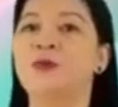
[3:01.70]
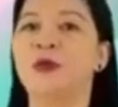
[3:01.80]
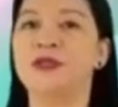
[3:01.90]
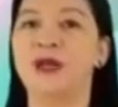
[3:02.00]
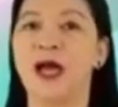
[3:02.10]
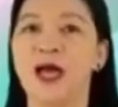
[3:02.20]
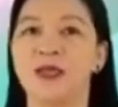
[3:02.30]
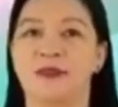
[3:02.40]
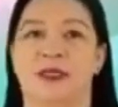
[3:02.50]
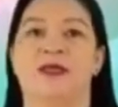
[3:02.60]

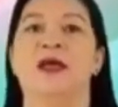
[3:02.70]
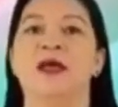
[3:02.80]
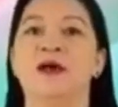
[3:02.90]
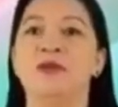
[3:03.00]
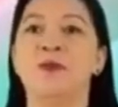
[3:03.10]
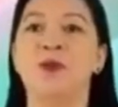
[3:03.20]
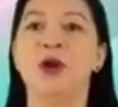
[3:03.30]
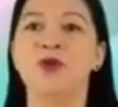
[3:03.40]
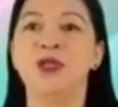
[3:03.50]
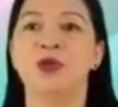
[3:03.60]
forgot.
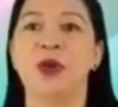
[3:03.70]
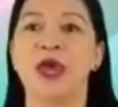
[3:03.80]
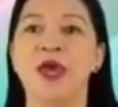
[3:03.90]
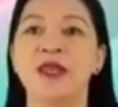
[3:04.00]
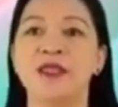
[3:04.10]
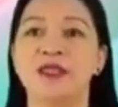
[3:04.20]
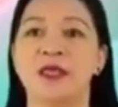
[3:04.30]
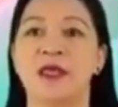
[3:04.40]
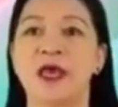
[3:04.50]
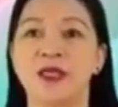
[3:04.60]
Before we do
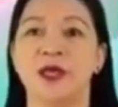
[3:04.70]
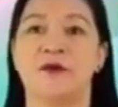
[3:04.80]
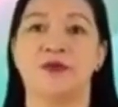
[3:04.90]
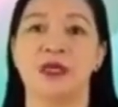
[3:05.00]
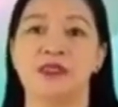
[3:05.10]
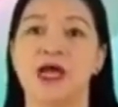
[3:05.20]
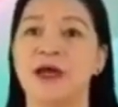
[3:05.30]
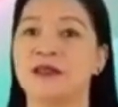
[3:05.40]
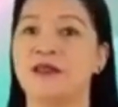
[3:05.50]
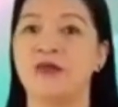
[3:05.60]
any of these
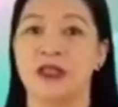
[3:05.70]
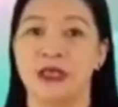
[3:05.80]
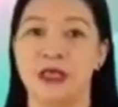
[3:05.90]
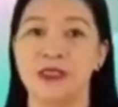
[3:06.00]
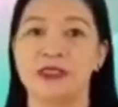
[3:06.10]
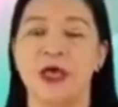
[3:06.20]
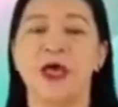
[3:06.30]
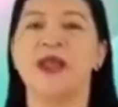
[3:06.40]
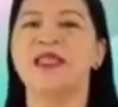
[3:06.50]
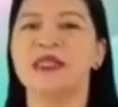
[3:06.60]
activities,
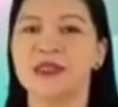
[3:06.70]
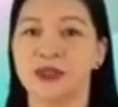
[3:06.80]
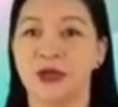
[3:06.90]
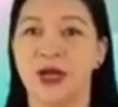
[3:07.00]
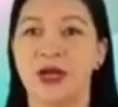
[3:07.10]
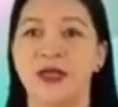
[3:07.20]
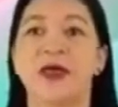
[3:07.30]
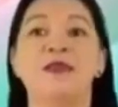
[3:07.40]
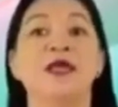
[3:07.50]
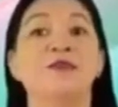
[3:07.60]
let us try
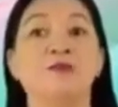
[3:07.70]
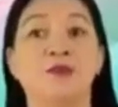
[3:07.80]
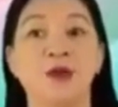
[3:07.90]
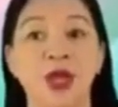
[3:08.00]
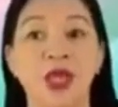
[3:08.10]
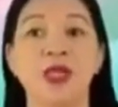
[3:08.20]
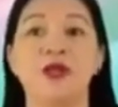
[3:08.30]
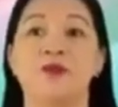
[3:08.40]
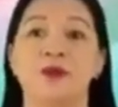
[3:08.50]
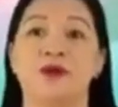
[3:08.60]
that brain
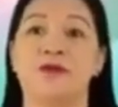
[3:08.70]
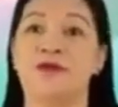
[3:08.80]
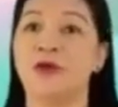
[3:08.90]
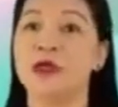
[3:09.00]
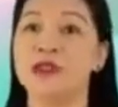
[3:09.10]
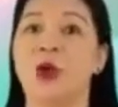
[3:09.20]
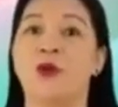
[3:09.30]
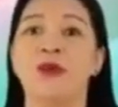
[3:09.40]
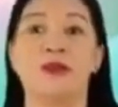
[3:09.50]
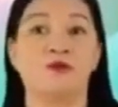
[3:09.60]
of your first
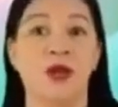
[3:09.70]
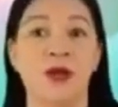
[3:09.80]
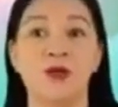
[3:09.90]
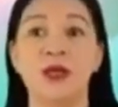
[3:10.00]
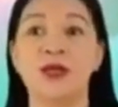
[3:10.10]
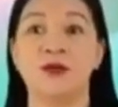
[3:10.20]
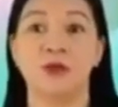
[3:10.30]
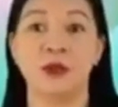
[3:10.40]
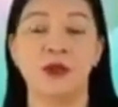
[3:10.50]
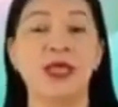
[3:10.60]
with the following
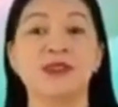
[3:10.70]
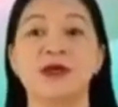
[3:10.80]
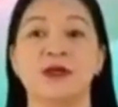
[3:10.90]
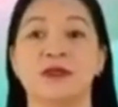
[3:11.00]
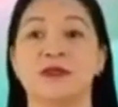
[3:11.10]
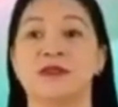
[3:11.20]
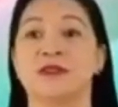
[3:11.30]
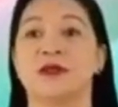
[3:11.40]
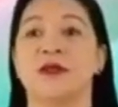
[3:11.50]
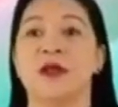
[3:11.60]
review
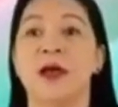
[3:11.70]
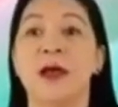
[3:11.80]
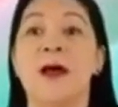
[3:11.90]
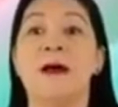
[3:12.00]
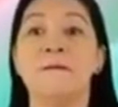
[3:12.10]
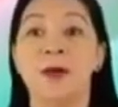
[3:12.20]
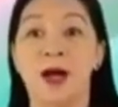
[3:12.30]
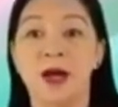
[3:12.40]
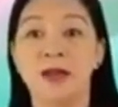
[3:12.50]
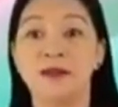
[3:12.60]
lessons. A
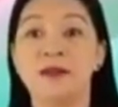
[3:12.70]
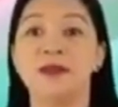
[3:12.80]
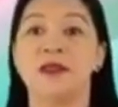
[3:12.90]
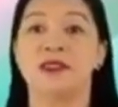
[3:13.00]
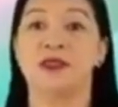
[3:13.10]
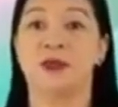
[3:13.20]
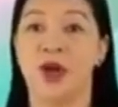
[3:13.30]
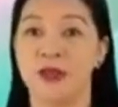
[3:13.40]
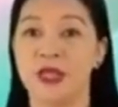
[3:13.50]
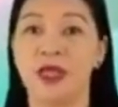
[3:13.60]
man is
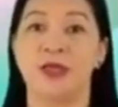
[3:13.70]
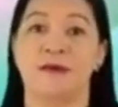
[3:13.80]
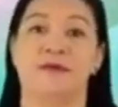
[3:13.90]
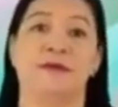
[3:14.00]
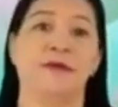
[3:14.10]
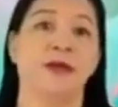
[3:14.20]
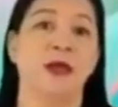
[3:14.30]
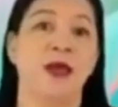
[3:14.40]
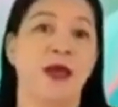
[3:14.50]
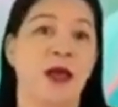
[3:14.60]
running.
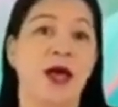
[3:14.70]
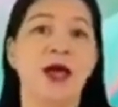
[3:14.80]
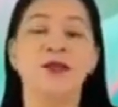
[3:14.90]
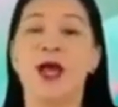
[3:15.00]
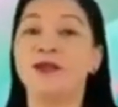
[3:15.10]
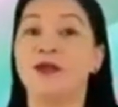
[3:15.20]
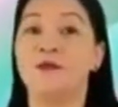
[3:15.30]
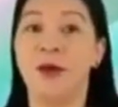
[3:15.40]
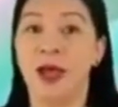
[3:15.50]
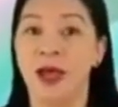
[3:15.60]
Another
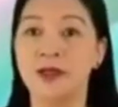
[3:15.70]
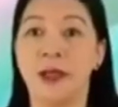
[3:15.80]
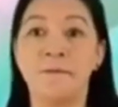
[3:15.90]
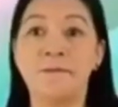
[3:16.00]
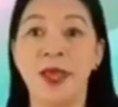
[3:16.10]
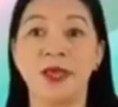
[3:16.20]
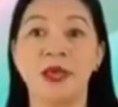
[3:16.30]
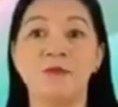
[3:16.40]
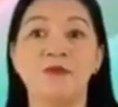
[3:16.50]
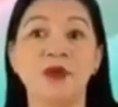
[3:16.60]
man
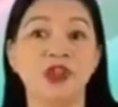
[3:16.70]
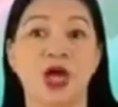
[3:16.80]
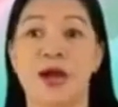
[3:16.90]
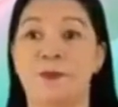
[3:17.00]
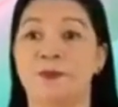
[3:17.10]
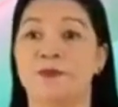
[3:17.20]
making push-up.